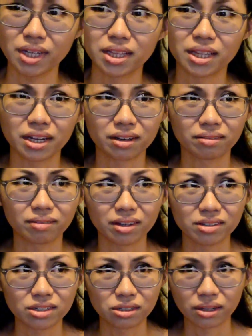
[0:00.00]
and then
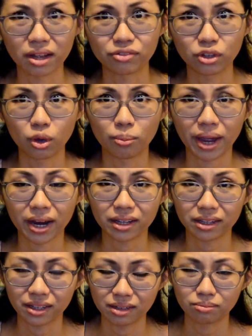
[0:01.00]
still have to go
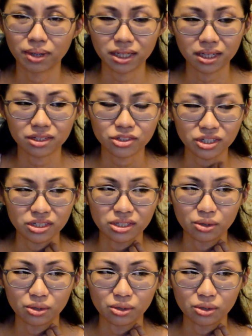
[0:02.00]
back and buy dashi.